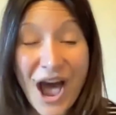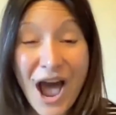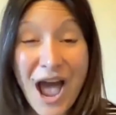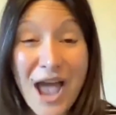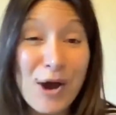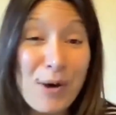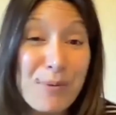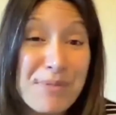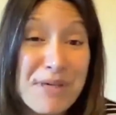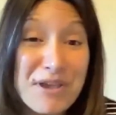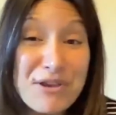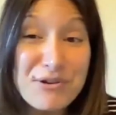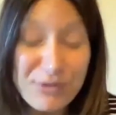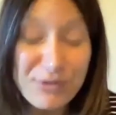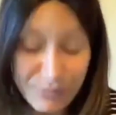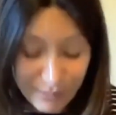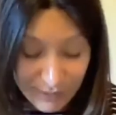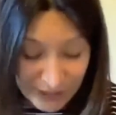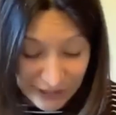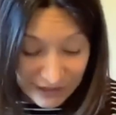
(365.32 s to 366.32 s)
I hope that
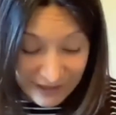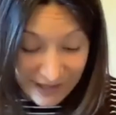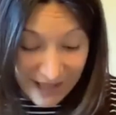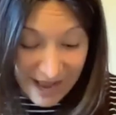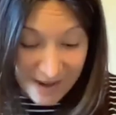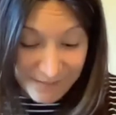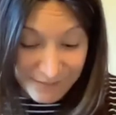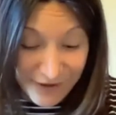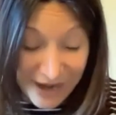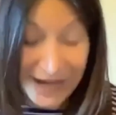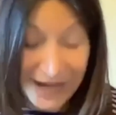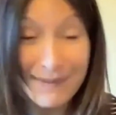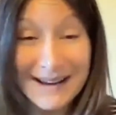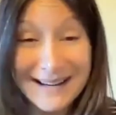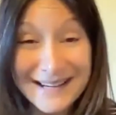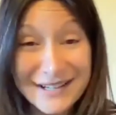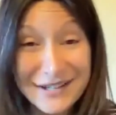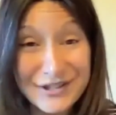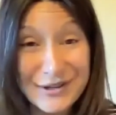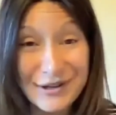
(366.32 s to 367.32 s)
you will
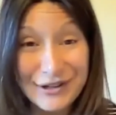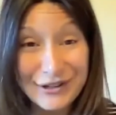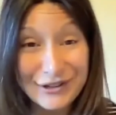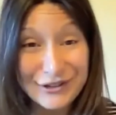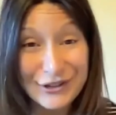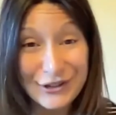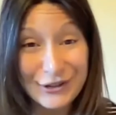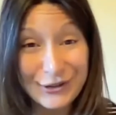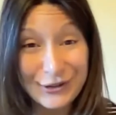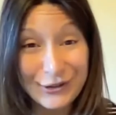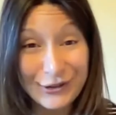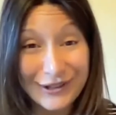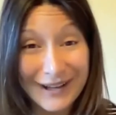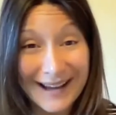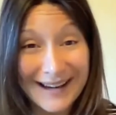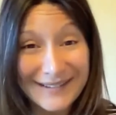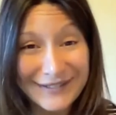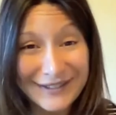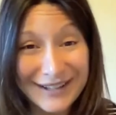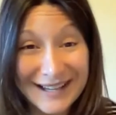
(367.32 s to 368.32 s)
recommend it to
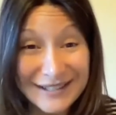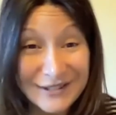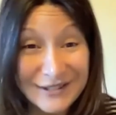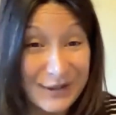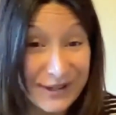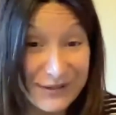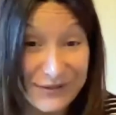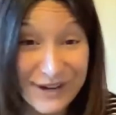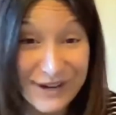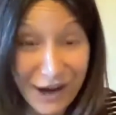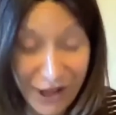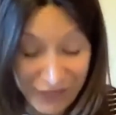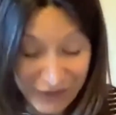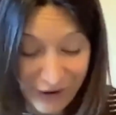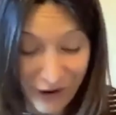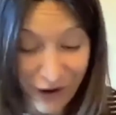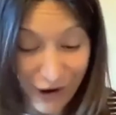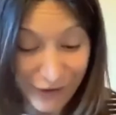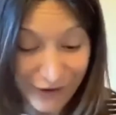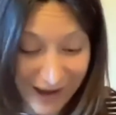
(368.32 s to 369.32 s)
kind of kids who can read on
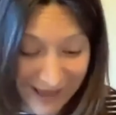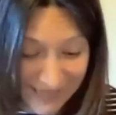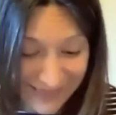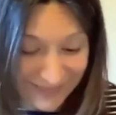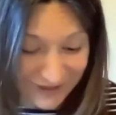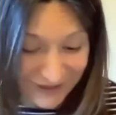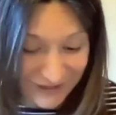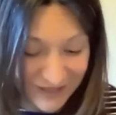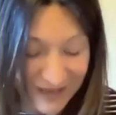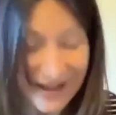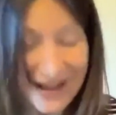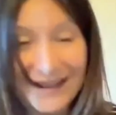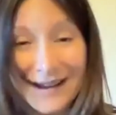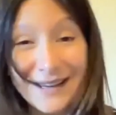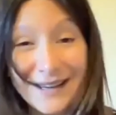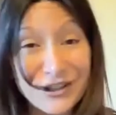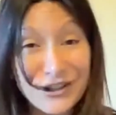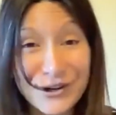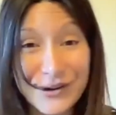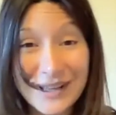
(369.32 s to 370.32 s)
their own. I think there's,
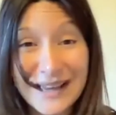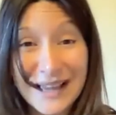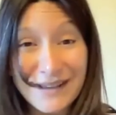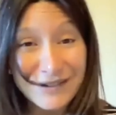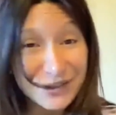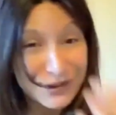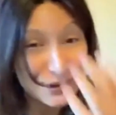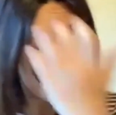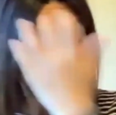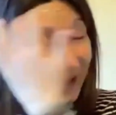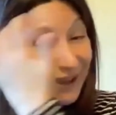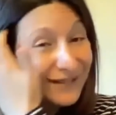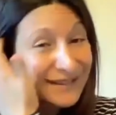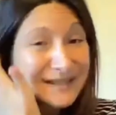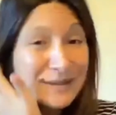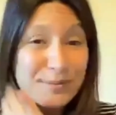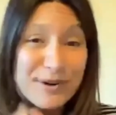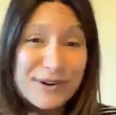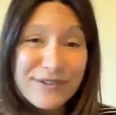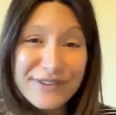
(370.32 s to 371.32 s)
11 or 12
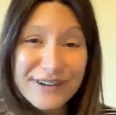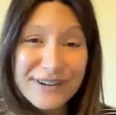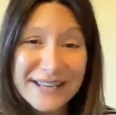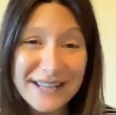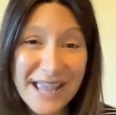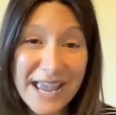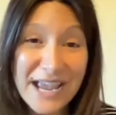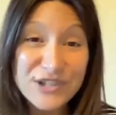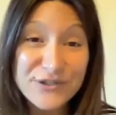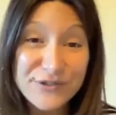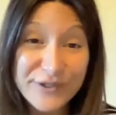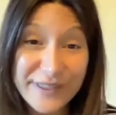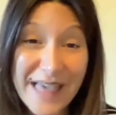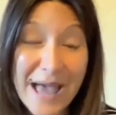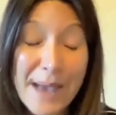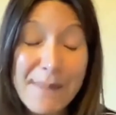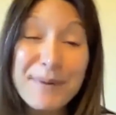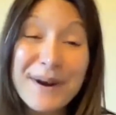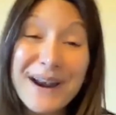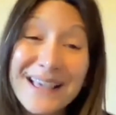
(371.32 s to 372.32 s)
is the perfect age for
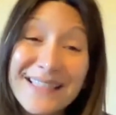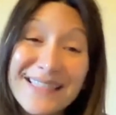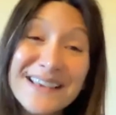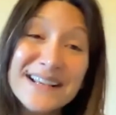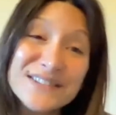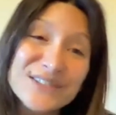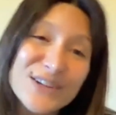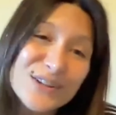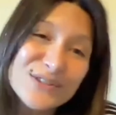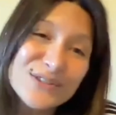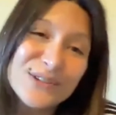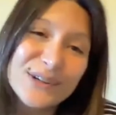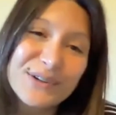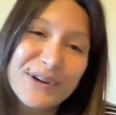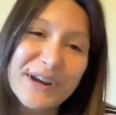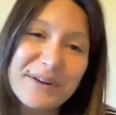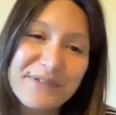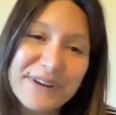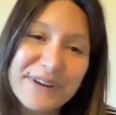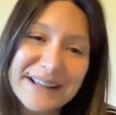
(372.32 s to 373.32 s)
that. But I think it's also a
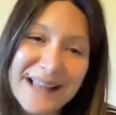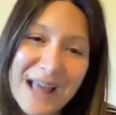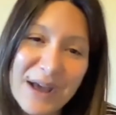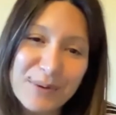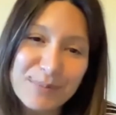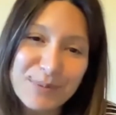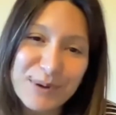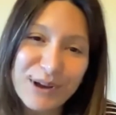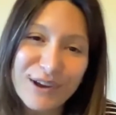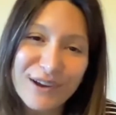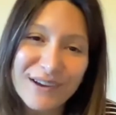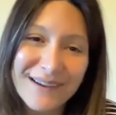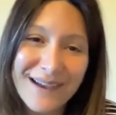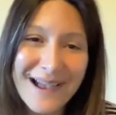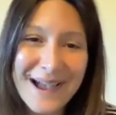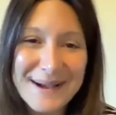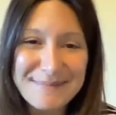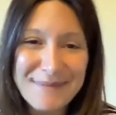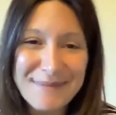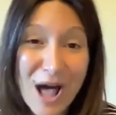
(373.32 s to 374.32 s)
great read aloud book.
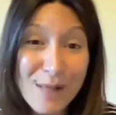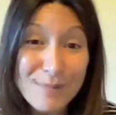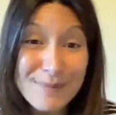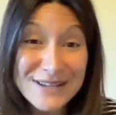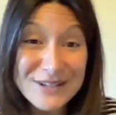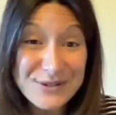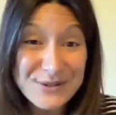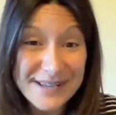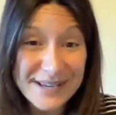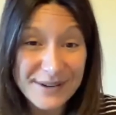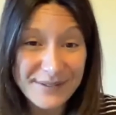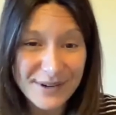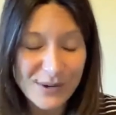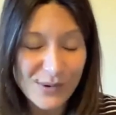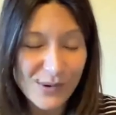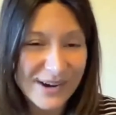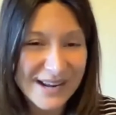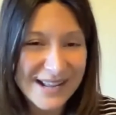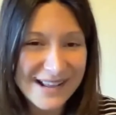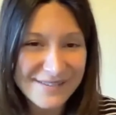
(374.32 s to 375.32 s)
I'll be doing a
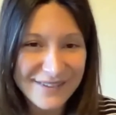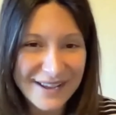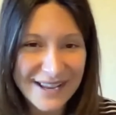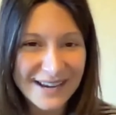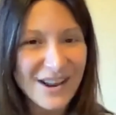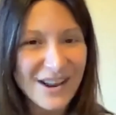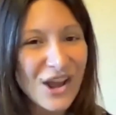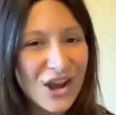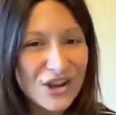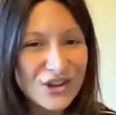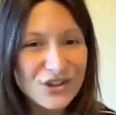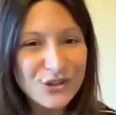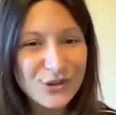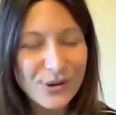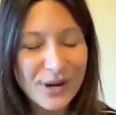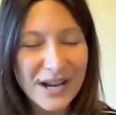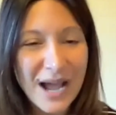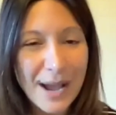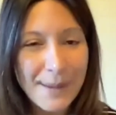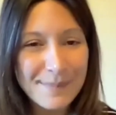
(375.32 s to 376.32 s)
recording of it
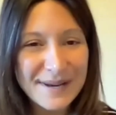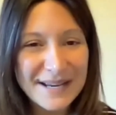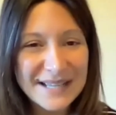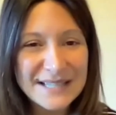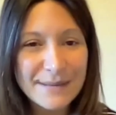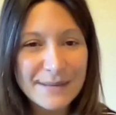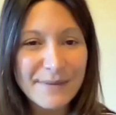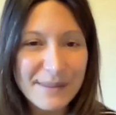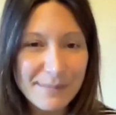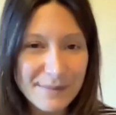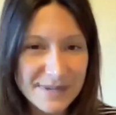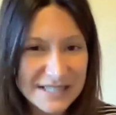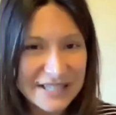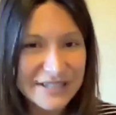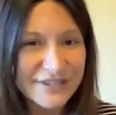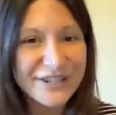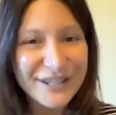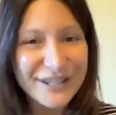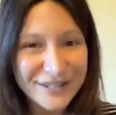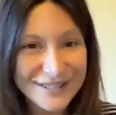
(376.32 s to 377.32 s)
to accompany some of the
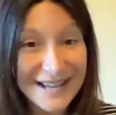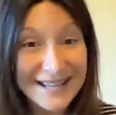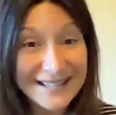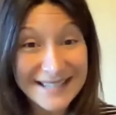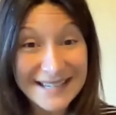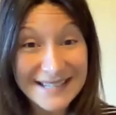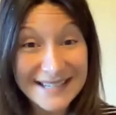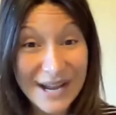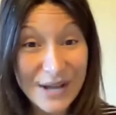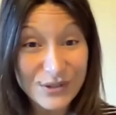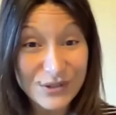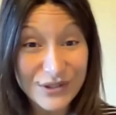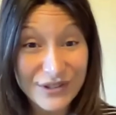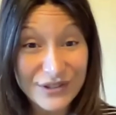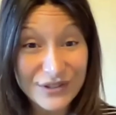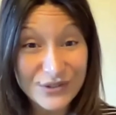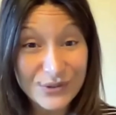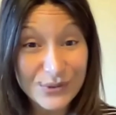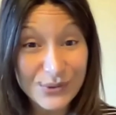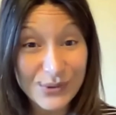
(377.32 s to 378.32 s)
materials I send out to
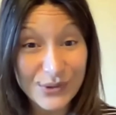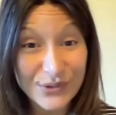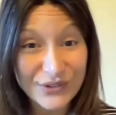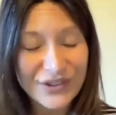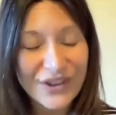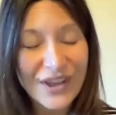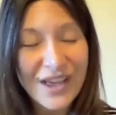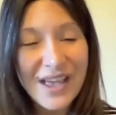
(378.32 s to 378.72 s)
the schools